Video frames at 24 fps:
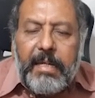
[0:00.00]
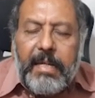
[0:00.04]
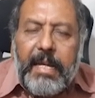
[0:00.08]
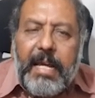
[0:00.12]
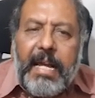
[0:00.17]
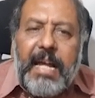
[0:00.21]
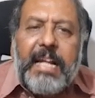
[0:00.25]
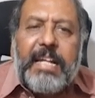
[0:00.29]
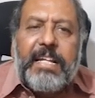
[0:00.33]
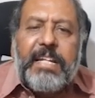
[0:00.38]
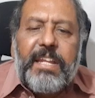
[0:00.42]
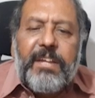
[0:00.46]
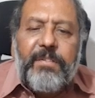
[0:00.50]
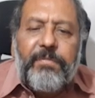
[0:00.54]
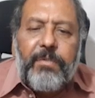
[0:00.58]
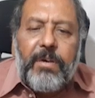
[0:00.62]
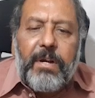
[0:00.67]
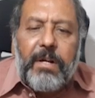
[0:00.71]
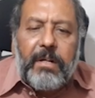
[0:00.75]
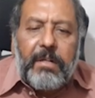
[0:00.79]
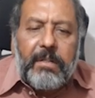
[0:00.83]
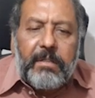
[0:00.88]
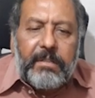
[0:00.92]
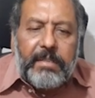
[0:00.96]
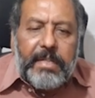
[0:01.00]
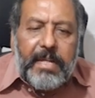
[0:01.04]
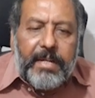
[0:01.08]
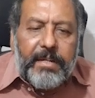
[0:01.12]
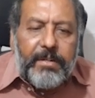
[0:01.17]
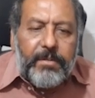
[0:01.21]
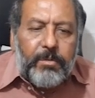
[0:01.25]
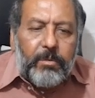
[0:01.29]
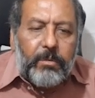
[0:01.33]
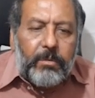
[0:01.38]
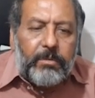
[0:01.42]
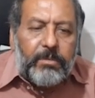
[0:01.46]
Antifungal
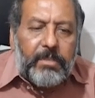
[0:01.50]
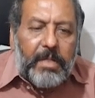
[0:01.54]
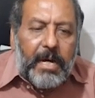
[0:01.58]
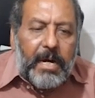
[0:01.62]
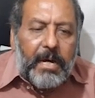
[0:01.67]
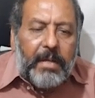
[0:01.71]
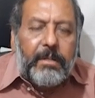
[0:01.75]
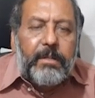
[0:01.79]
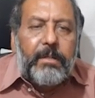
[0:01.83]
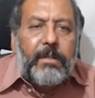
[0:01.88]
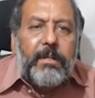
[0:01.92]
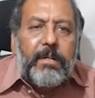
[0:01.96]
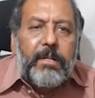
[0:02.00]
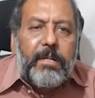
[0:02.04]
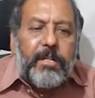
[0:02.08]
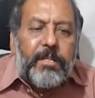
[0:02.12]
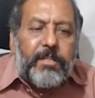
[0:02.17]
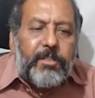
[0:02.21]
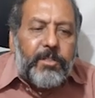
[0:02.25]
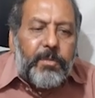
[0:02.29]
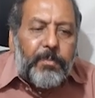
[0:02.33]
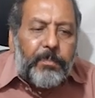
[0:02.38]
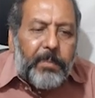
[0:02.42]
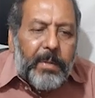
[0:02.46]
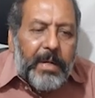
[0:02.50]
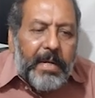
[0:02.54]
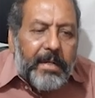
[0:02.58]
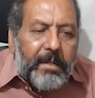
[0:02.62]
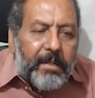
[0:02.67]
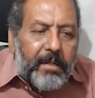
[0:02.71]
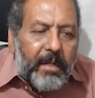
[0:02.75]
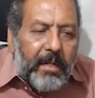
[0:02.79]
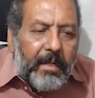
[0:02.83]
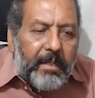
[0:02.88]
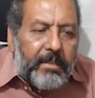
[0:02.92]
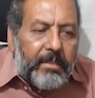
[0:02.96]
granules are
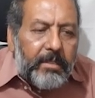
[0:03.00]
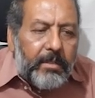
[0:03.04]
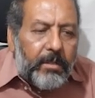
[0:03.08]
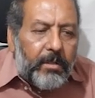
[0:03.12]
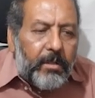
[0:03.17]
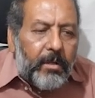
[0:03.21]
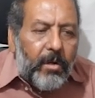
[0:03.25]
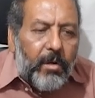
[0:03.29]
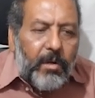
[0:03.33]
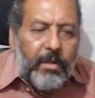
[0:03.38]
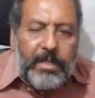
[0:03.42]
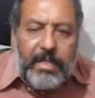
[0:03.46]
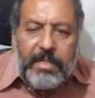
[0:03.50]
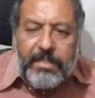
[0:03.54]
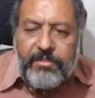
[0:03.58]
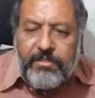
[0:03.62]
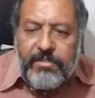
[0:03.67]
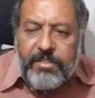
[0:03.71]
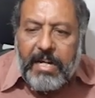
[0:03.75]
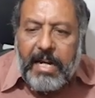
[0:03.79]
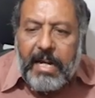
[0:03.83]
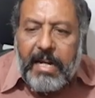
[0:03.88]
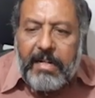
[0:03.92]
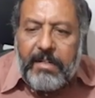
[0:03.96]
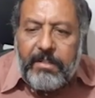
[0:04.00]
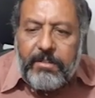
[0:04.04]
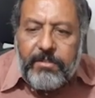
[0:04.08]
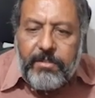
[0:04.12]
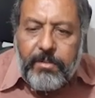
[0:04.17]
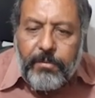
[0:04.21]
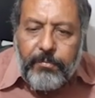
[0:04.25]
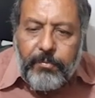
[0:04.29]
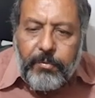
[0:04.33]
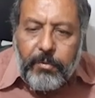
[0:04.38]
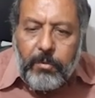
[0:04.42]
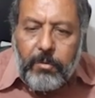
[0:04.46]
sprinkled on a child's
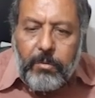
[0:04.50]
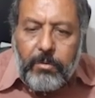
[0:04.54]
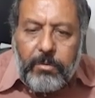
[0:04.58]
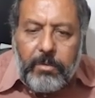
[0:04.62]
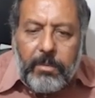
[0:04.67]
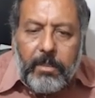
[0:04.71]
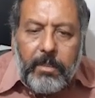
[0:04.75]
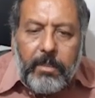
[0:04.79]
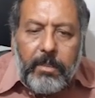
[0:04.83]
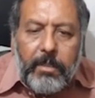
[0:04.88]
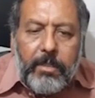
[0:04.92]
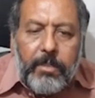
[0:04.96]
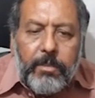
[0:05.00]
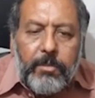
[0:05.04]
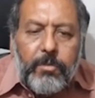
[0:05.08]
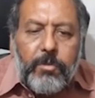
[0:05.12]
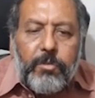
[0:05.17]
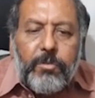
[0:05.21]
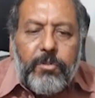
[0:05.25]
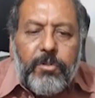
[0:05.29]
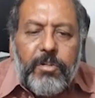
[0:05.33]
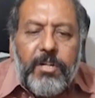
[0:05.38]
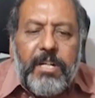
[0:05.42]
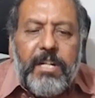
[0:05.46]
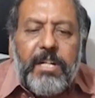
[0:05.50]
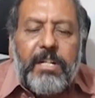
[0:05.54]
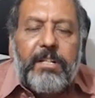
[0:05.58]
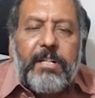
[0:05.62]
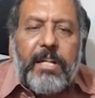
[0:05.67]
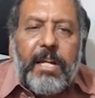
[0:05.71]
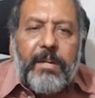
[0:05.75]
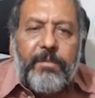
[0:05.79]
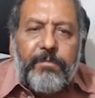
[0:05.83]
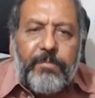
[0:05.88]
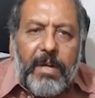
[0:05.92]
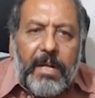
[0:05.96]
food to treat the
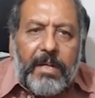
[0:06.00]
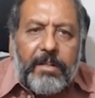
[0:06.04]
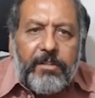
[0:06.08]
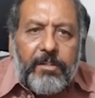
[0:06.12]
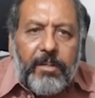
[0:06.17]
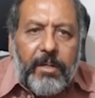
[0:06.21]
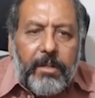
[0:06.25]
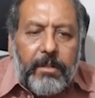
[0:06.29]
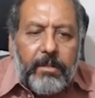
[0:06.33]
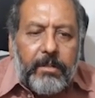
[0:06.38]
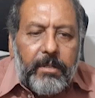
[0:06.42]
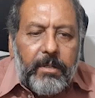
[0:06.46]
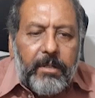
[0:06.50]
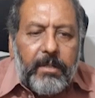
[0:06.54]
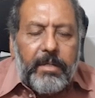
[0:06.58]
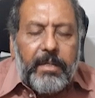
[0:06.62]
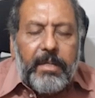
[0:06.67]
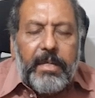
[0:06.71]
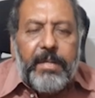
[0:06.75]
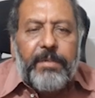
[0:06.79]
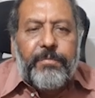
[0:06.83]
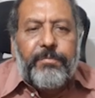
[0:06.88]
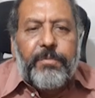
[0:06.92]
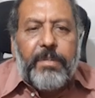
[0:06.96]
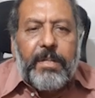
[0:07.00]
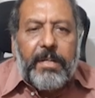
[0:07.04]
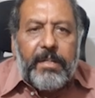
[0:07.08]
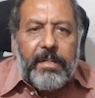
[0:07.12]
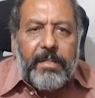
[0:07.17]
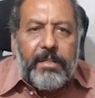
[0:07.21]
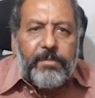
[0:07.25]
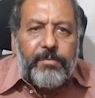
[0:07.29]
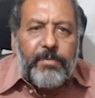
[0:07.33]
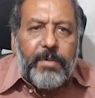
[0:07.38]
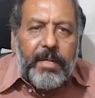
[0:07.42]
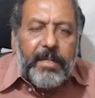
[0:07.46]
infection. If there
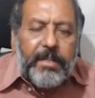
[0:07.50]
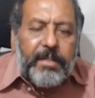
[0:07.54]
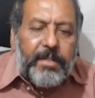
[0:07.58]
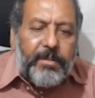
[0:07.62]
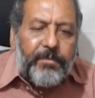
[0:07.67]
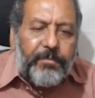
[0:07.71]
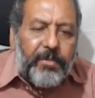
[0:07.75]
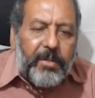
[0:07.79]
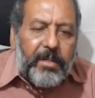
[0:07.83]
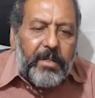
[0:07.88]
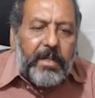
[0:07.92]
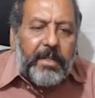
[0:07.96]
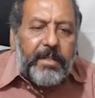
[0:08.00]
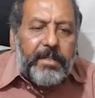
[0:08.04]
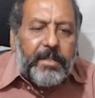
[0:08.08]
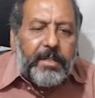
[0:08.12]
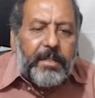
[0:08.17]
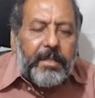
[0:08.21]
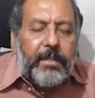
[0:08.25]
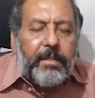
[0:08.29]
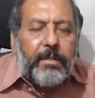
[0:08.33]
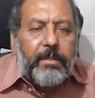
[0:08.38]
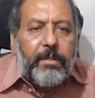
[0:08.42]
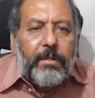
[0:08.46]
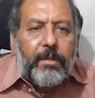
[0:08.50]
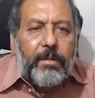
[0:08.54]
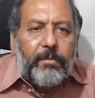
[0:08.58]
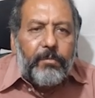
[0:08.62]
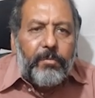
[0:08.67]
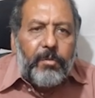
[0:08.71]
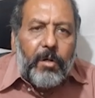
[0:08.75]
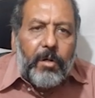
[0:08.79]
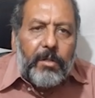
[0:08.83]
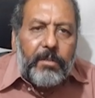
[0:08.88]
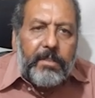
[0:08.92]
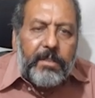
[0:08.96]
is very difficulty
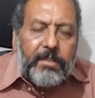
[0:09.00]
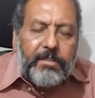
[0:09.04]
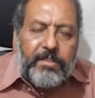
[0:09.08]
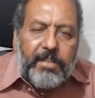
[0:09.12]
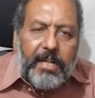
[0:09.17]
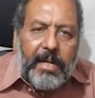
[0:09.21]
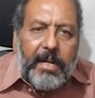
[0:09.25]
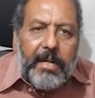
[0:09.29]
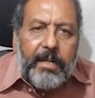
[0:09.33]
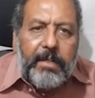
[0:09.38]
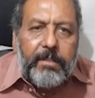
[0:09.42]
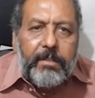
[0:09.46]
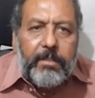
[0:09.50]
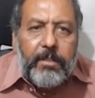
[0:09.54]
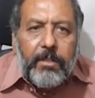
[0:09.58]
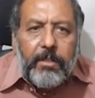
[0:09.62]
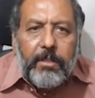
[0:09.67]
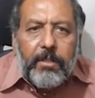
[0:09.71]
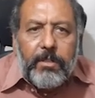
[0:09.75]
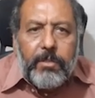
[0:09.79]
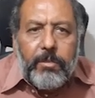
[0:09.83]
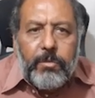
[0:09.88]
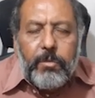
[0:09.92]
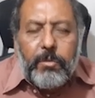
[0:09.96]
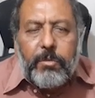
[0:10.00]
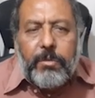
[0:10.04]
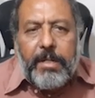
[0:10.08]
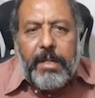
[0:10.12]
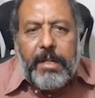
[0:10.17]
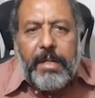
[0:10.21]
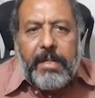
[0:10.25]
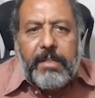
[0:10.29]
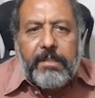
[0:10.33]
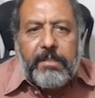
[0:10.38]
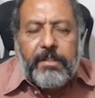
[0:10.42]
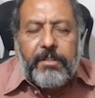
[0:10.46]
for the child to
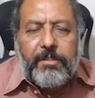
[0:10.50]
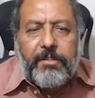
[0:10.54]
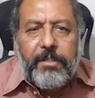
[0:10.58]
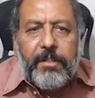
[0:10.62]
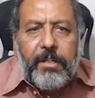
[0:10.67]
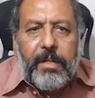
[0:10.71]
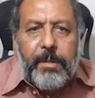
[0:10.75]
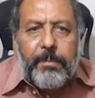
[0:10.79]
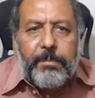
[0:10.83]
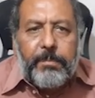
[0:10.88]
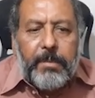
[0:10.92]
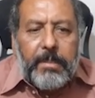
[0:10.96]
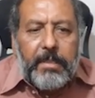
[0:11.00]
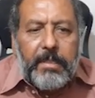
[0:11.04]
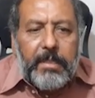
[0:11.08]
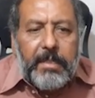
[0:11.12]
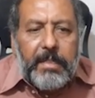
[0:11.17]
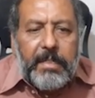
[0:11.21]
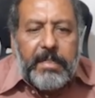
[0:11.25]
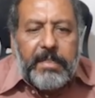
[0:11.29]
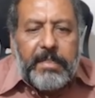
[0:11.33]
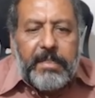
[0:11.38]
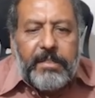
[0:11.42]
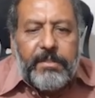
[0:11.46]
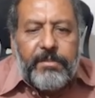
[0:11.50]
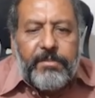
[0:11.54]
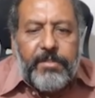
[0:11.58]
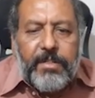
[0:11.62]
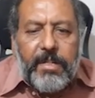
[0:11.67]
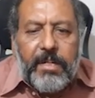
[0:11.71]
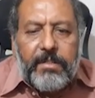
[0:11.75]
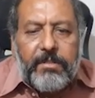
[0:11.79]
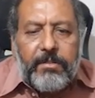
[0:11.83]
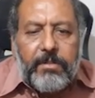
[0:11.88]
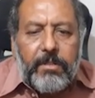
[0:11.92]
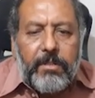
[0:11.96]
take the syrup, it is
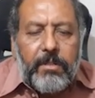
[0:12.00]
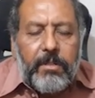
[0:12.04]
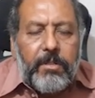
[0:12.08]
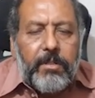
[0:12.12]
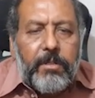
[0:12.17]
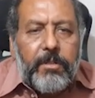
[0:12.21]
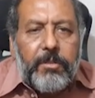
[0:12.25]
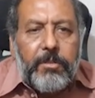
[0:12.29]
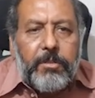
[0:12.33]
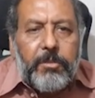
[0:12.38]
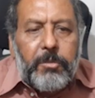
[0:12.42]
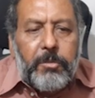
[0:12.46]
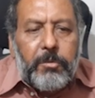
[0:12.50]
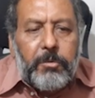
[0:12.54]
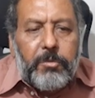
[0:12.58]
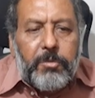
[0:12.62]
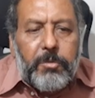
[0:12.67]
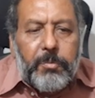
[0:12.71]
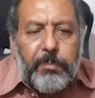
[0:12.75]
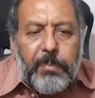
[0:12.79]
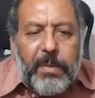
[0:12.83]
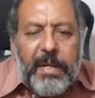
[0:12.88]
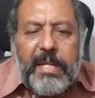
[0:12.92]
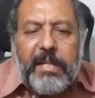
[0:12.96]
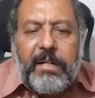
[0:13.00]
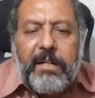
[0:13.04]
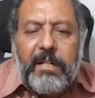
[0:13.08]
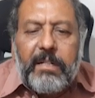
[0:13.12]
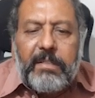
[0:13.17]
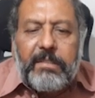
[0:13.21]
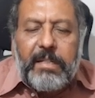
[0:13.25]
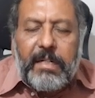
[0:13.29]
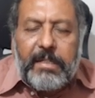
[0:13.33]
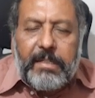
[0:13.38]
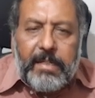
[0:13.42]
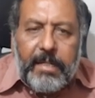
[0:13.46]
just you sprinkle
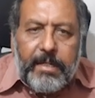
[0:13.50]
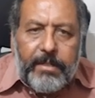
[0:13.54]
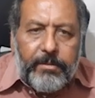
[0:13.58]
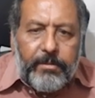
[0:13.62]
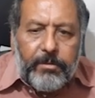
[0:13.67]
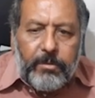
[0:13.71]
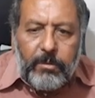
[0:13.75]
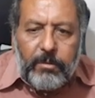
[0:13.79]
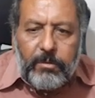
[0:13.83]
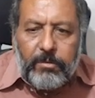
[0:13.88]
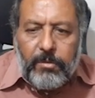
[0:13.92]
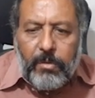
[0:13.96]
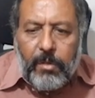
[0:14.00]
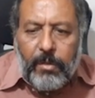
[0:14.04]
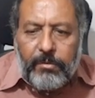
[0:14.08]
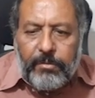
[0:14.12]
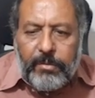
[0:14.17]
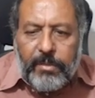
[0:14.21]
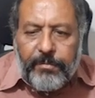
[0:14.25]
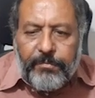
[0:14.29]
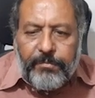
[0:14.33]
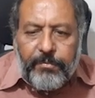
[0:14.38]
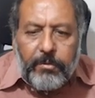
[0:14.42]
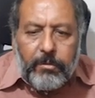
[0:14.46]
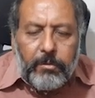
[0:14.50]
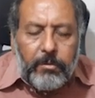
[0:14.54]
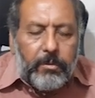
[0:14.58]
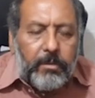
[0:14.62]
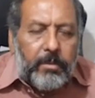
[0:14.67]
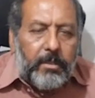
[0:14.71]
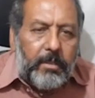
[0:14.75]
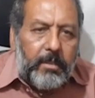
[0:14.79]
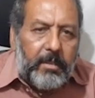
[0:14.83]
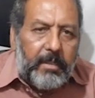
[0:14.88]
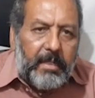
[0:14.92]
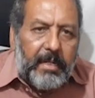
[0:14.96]
the granules on the food,
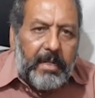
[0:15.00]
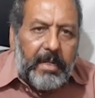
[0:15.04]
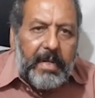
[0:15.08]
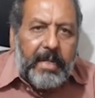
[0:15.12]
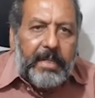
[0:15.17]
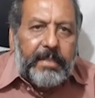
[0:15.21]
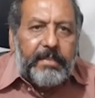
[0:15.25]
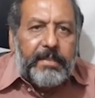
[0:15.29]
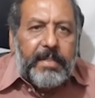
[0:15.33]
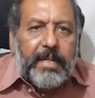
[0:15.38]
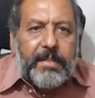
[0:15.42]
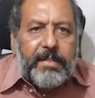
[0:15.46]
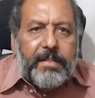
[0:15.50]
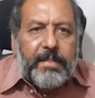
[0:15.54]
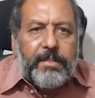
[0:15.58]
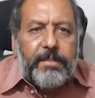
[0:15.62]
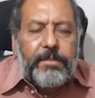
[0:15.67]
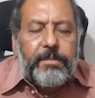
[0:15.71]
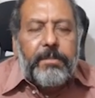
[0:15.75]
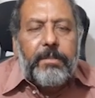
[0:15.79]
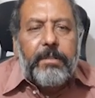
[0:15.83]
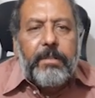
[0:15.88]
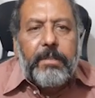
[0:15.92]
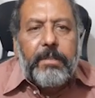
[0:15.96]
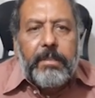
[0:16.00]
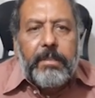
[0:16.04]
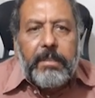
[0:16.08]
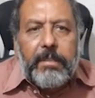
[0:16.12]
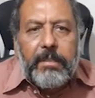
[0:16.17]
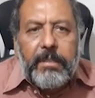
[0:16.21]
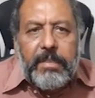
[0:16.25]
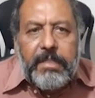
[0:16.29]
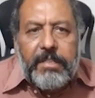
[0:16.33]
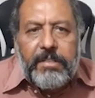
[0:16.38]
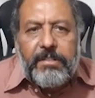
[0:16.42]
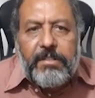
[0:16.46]
and that is
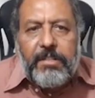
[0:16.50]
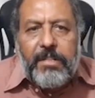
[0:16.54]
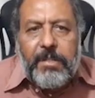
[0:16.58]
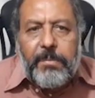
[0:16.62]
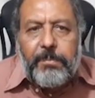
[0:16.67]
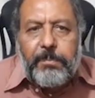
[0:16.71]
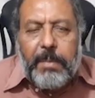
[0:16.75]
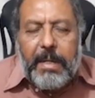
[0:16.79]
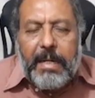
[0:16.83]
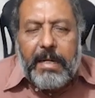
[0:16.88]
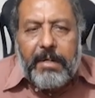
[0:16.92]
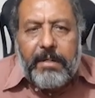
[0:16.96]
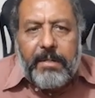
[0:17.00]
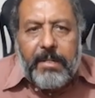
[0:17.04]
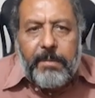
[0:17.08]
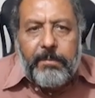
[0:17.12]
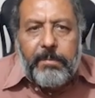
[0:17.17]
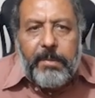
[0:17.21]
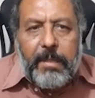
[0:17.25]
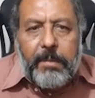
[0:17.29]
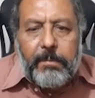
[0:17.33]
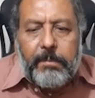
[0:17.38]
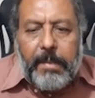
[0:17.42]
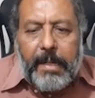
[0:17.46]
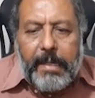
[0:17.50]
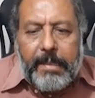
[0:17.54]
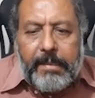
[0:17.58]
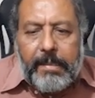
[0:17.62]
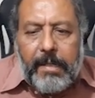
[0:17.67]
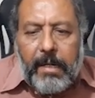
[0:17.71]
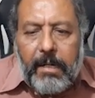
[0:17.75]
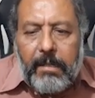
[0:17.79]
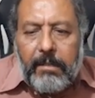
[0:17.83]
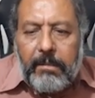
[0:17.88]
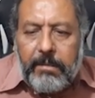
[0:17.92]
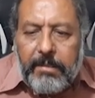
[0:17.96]
easily palatable by
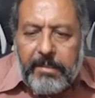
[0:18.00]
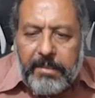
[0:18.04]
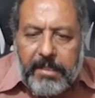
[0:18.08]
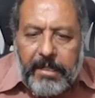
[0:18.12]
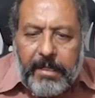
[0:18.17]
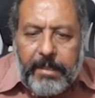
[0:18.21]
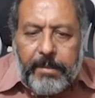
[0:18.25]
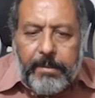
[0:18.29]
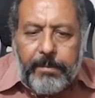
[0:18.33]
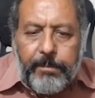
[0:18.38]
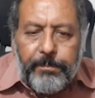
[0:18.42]
the kid.